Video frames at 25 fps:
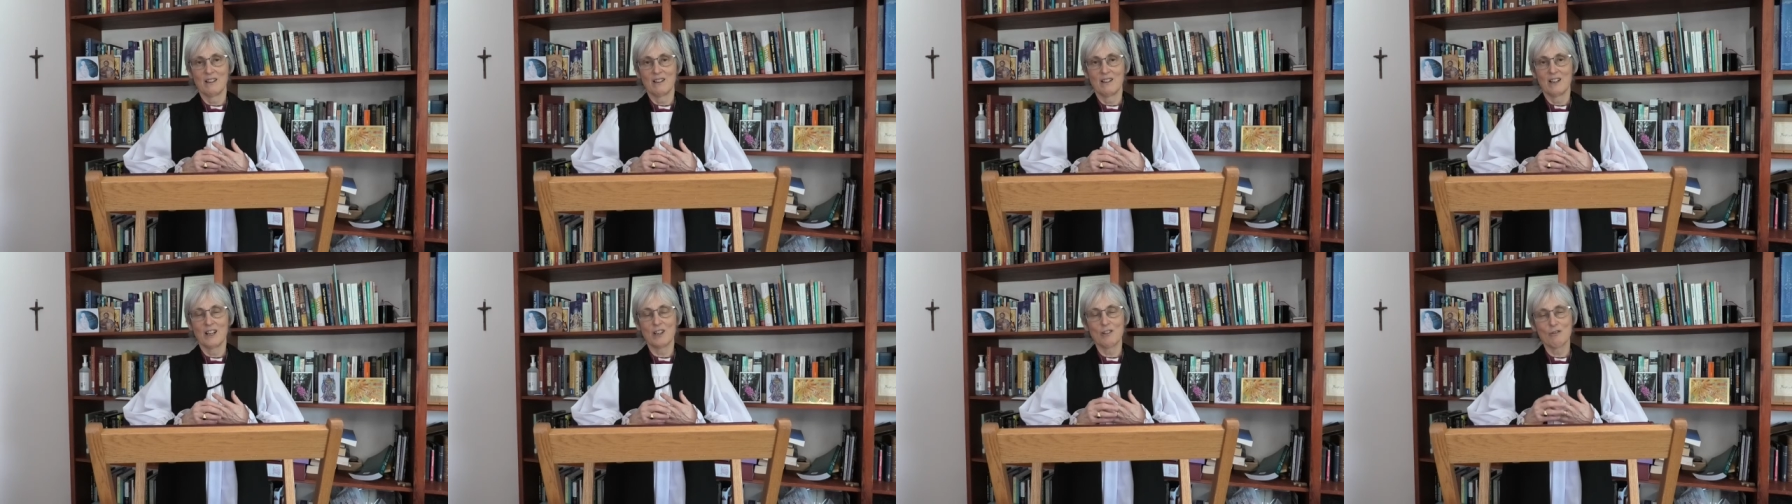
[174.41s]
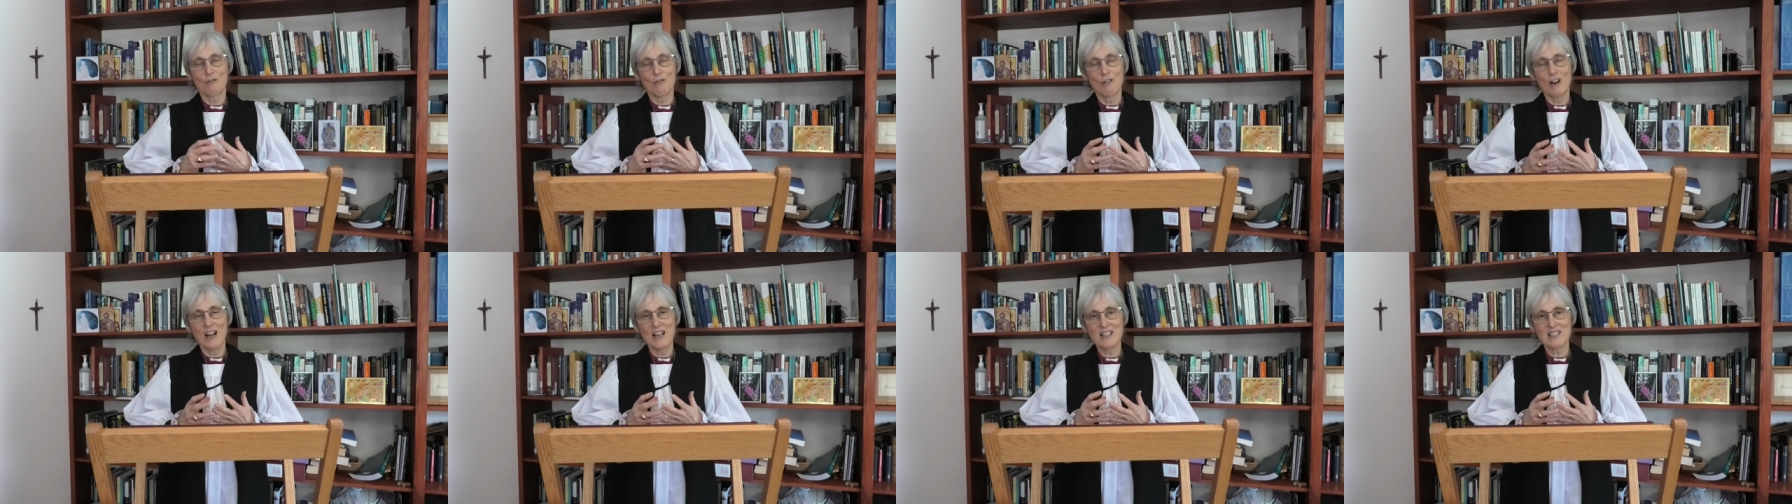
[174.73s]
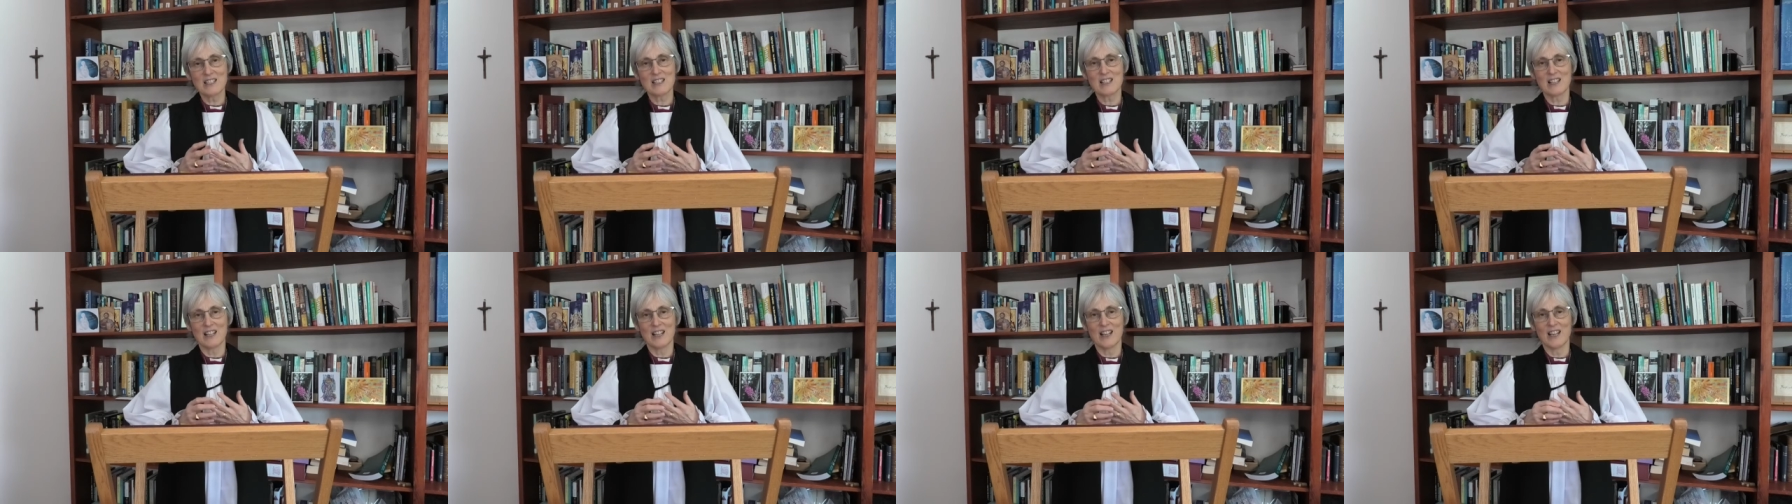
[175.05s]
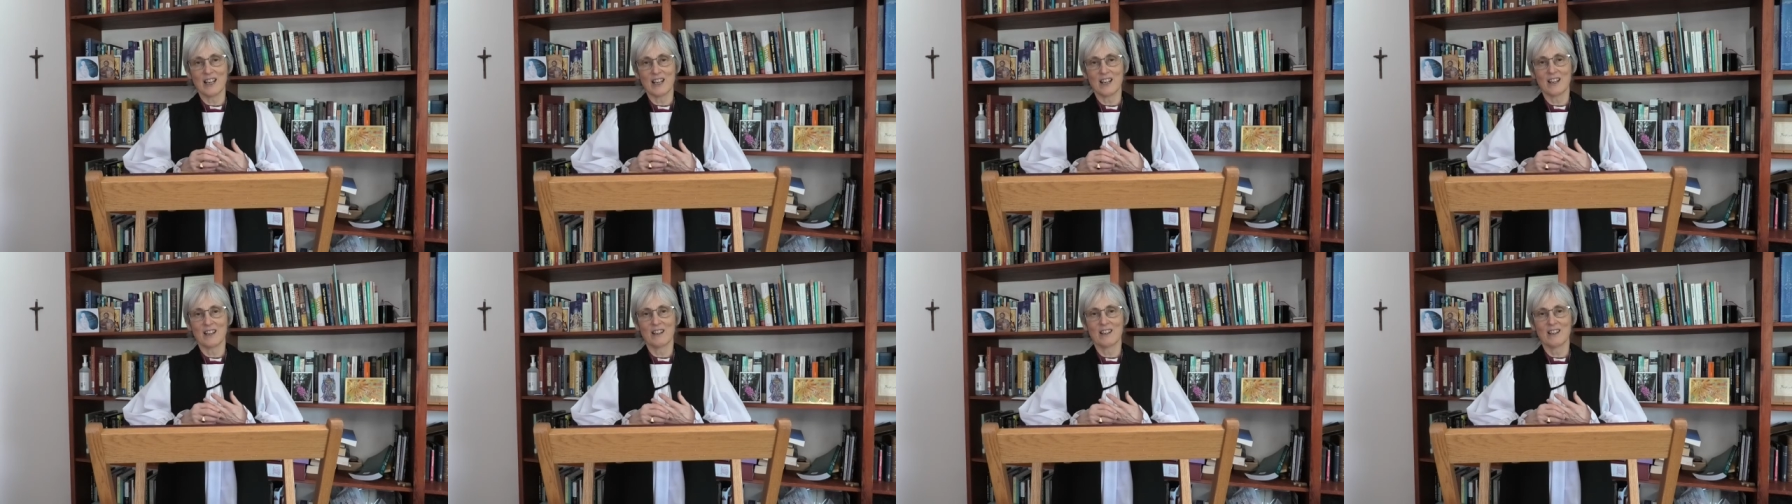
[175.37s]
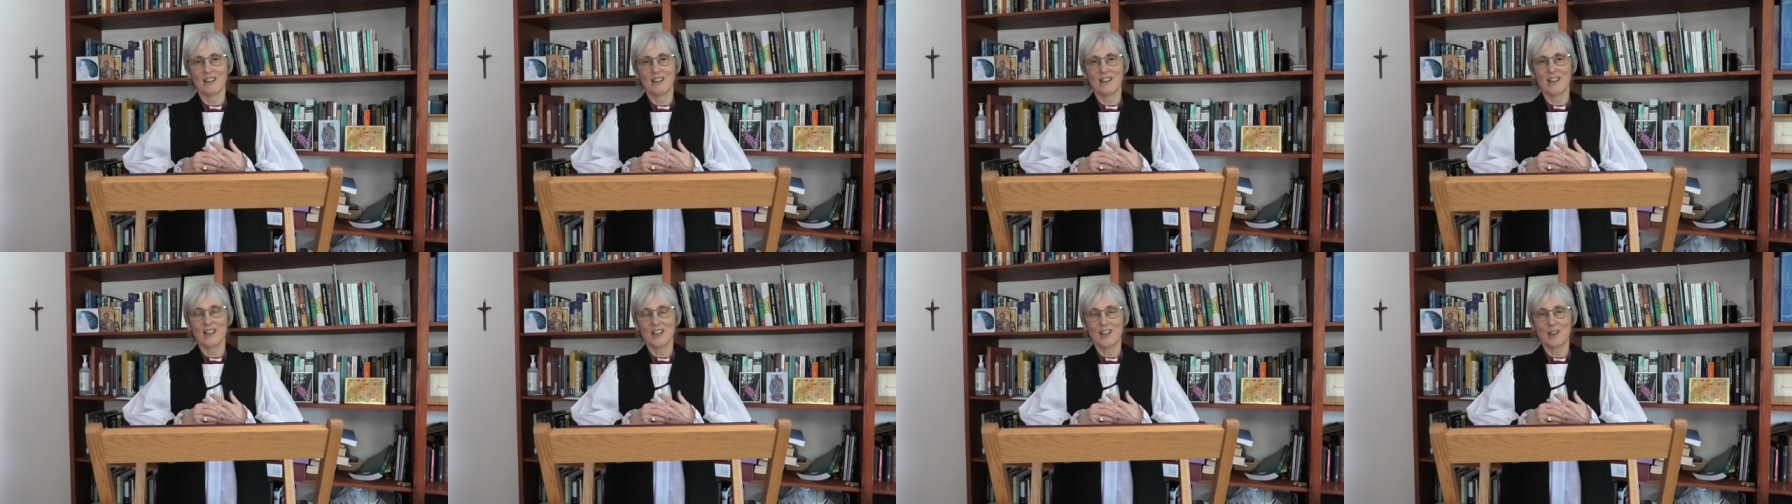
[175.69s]
and wrestling
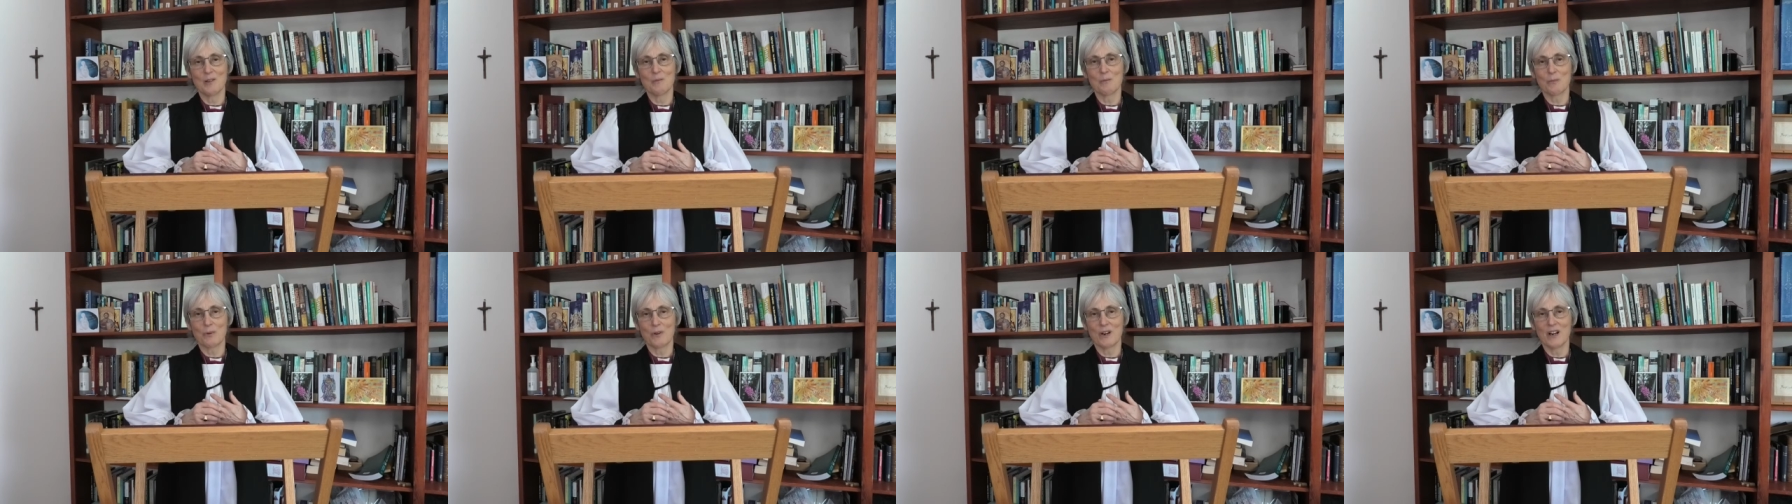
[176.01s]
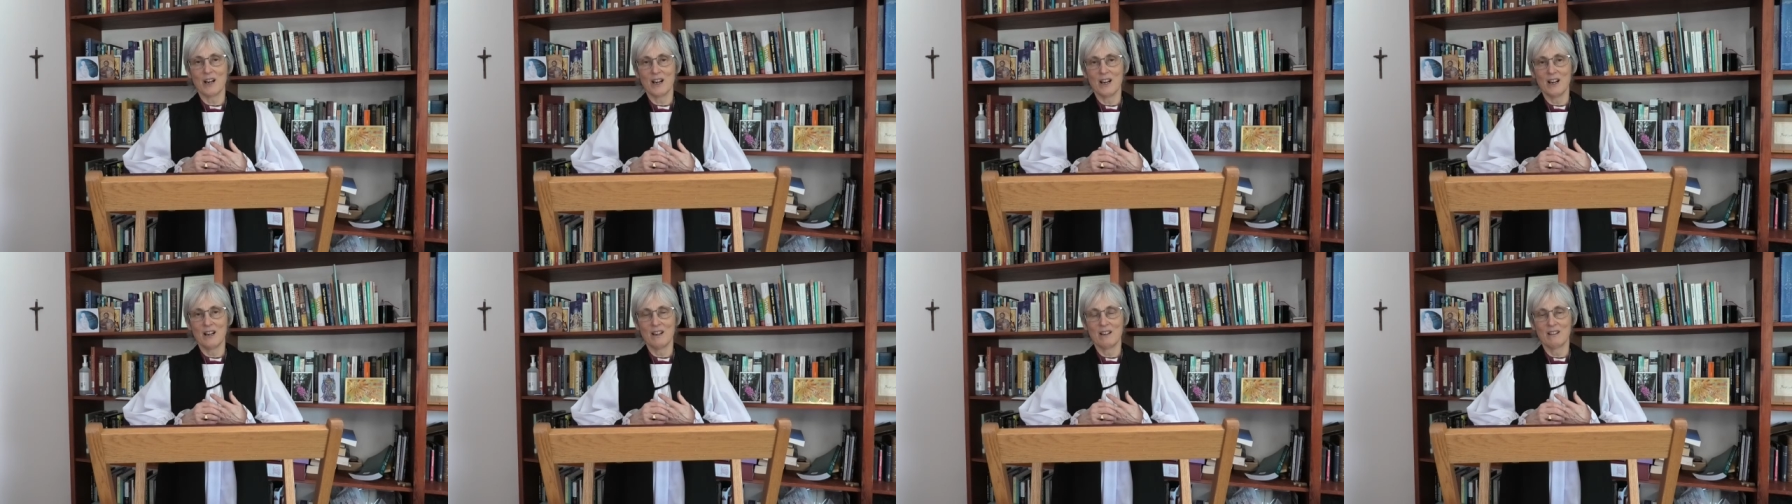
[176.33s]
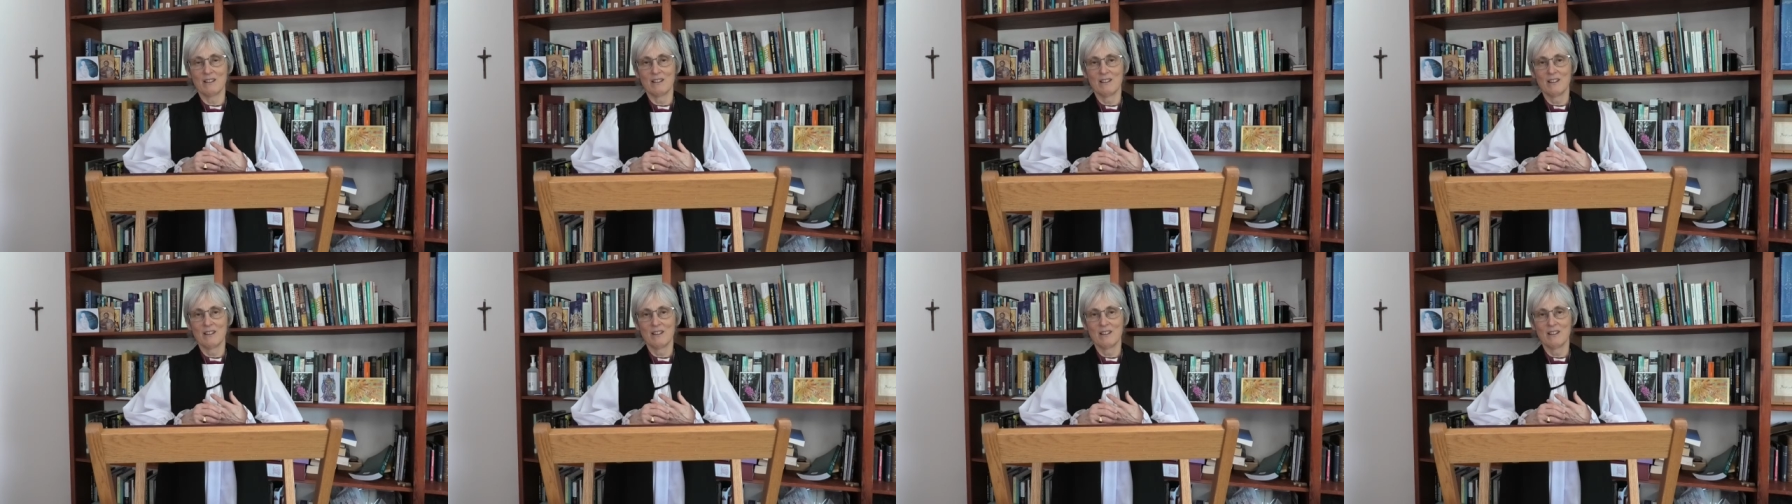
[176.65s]
in prayer.